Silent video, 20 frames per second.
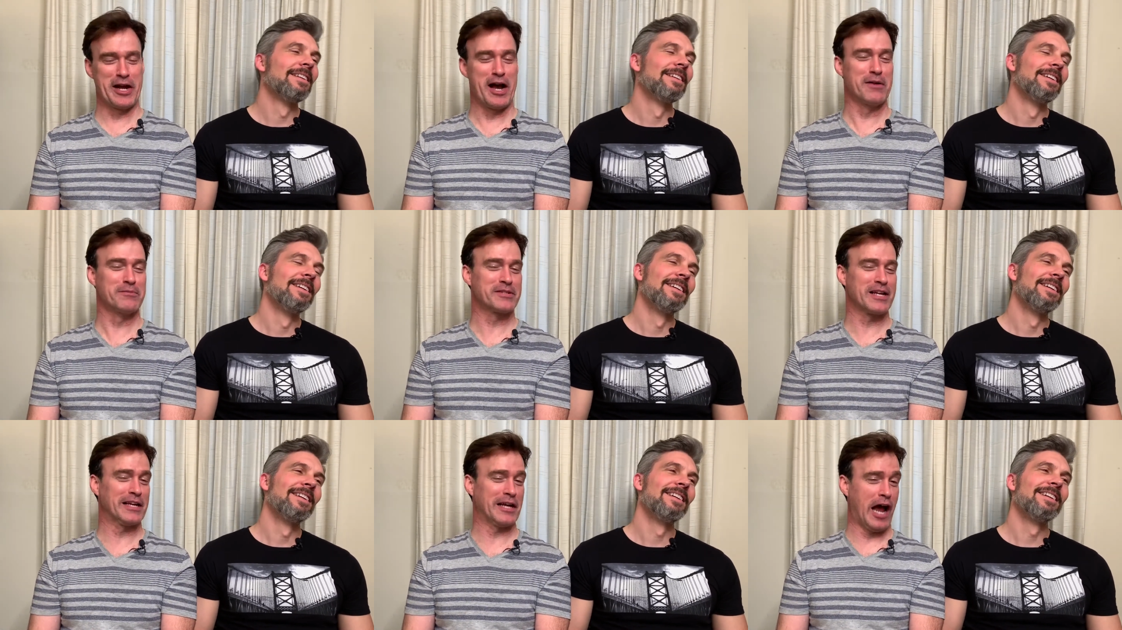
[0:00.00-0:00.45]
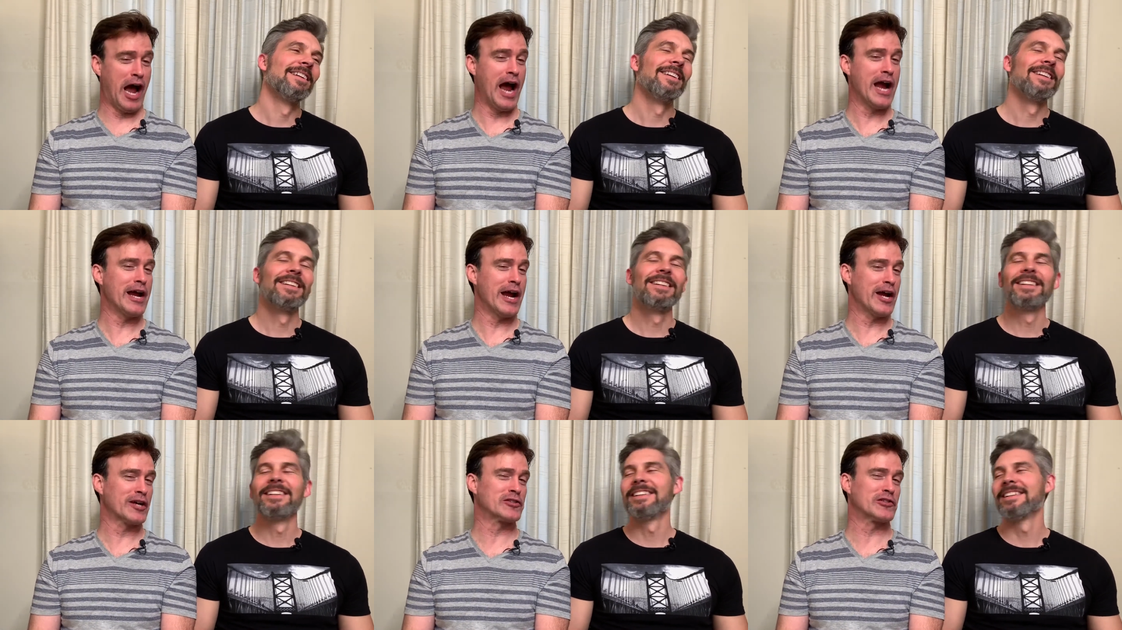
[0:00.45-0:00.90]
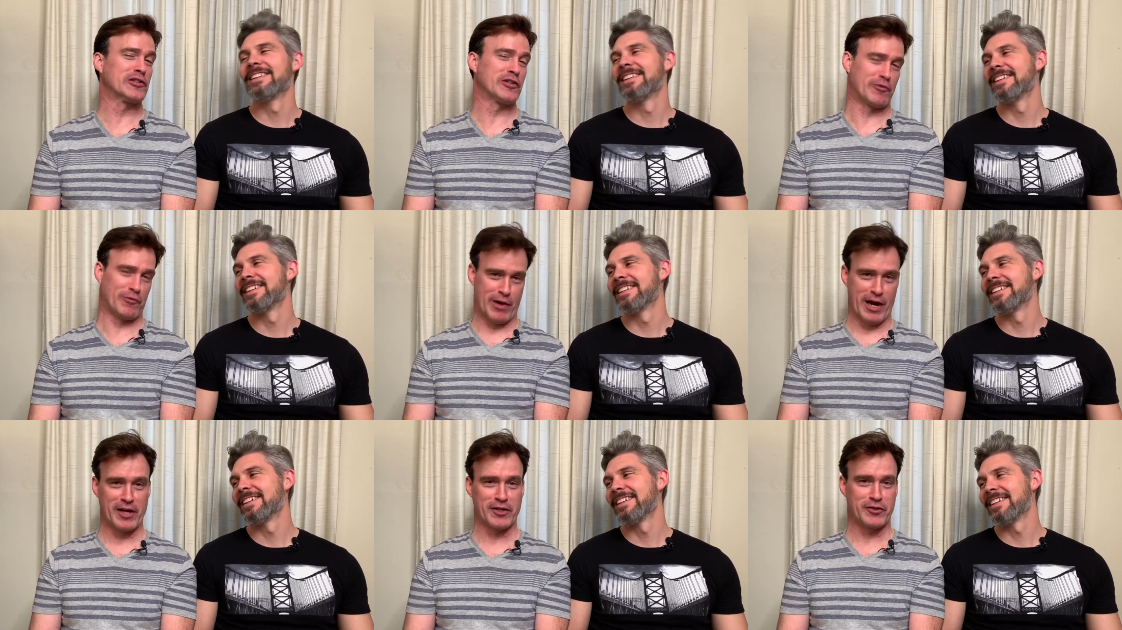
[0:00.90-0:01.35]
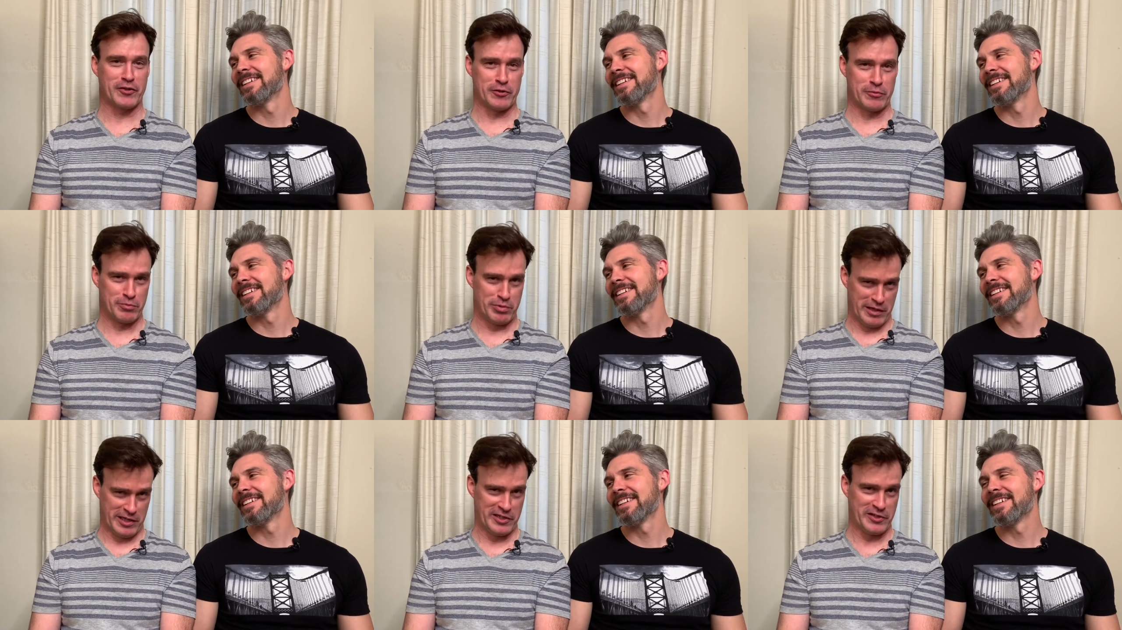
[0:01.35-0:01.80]
Speaker 1: Tom's like, I actually crashed two
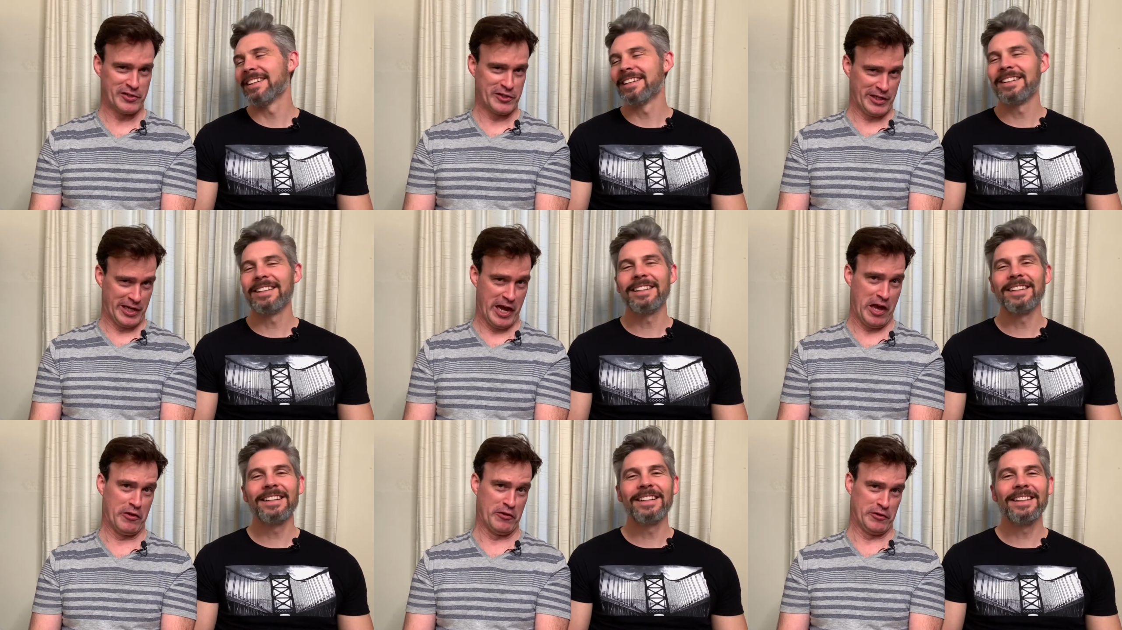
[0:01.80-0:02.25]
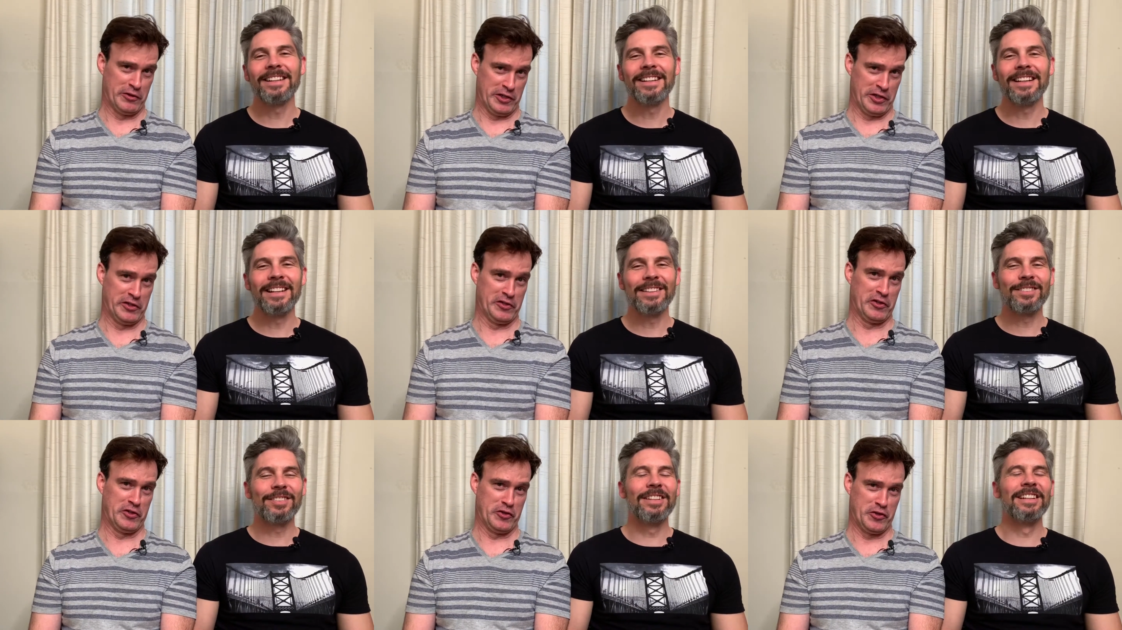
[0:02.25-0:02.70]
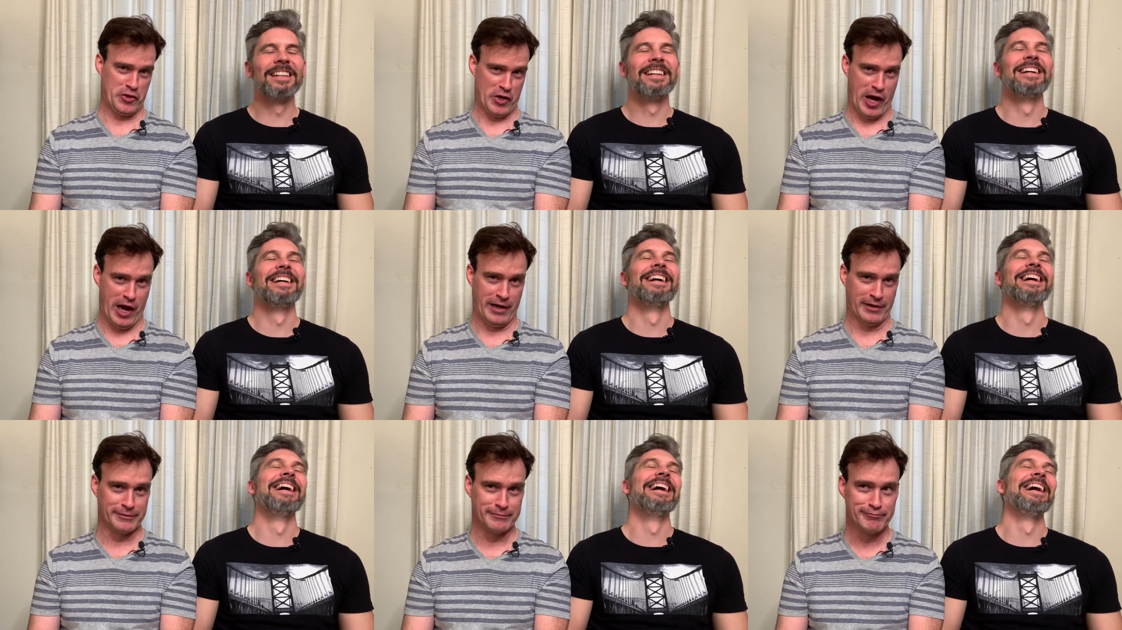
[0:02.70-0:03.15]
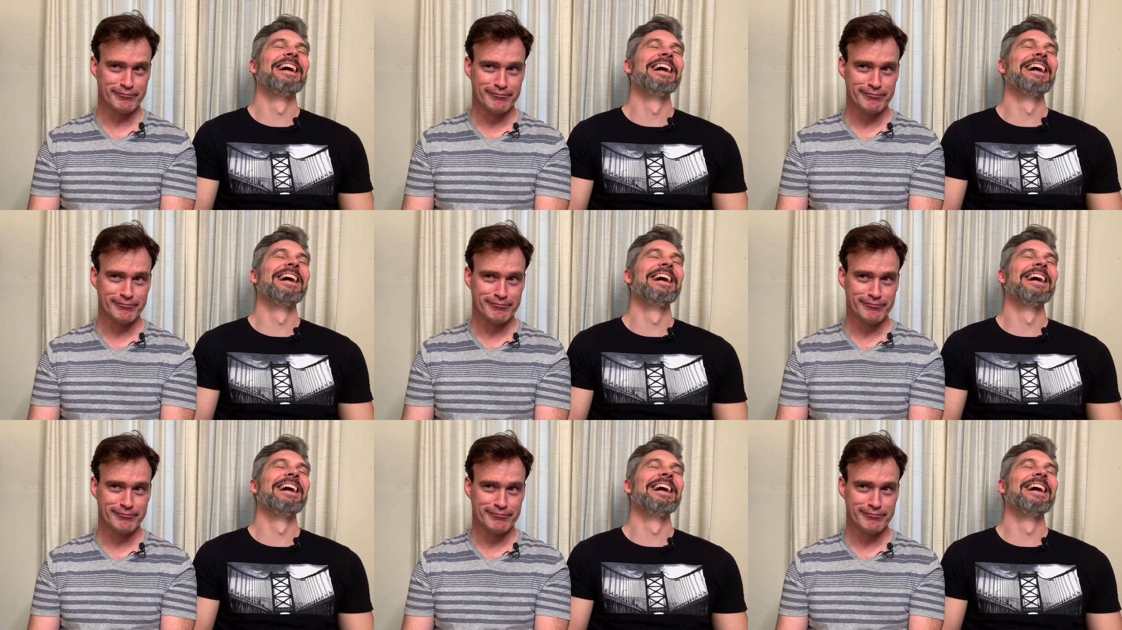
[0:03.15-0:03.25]
planes together to get That's... this shot.